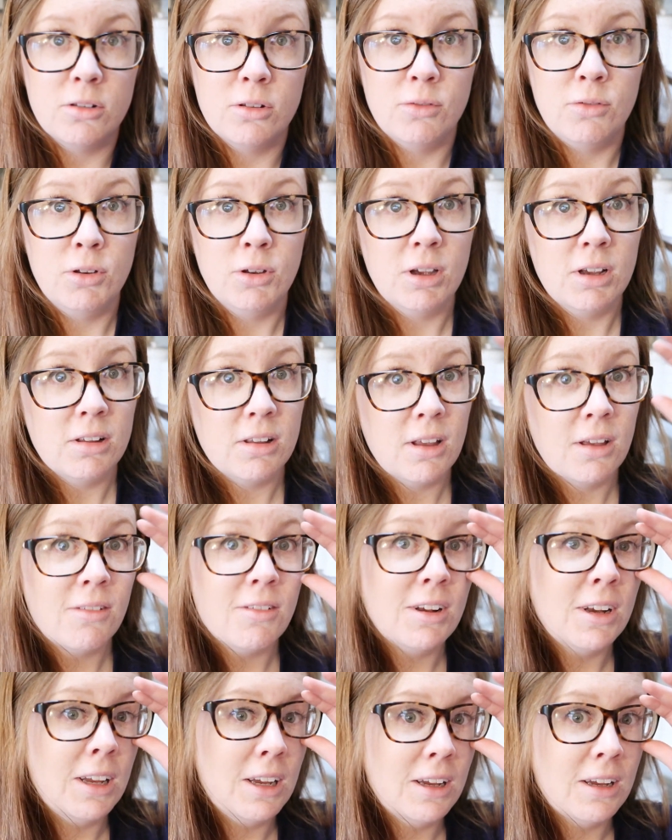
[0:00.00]
So if you guys have
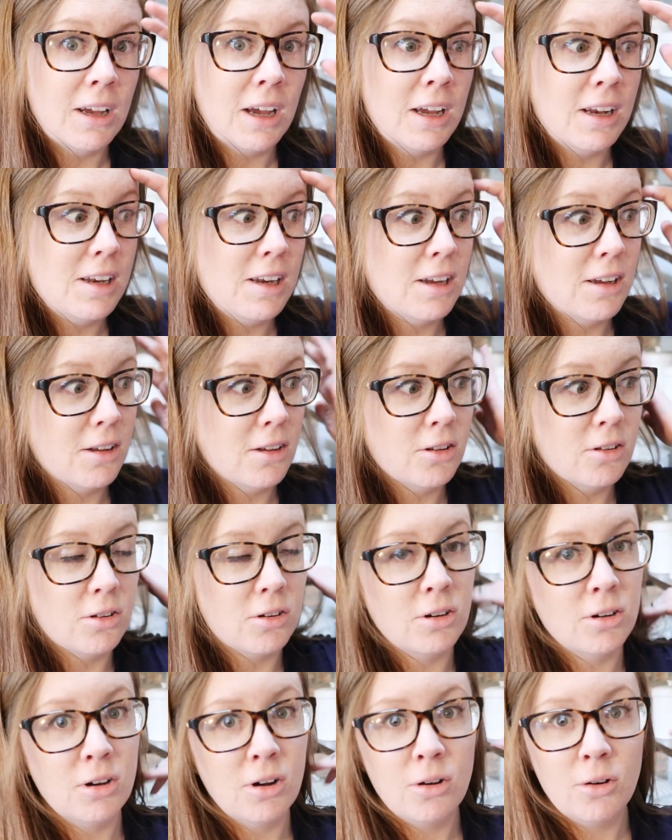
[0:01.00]
any ideas
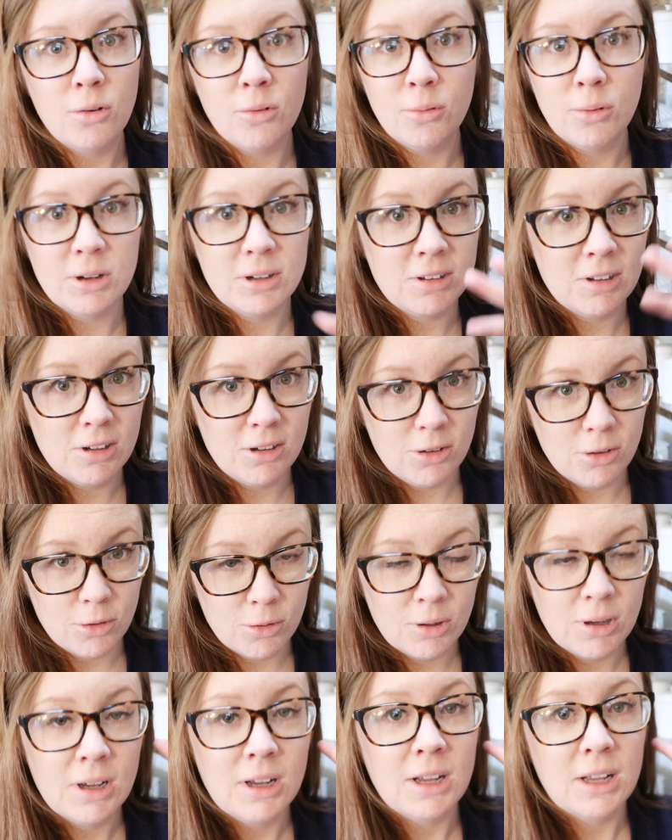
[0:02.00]
or know what to
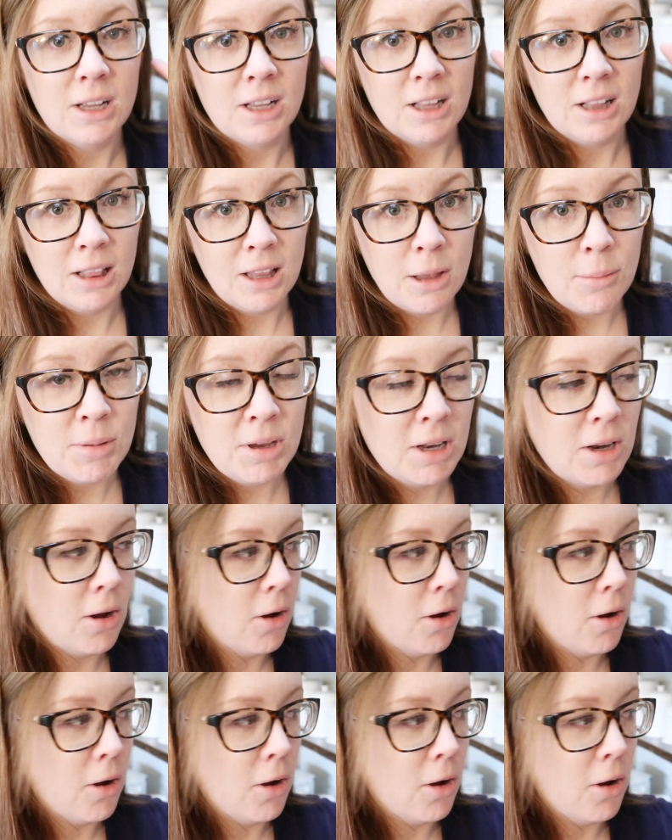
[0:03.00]
do, let me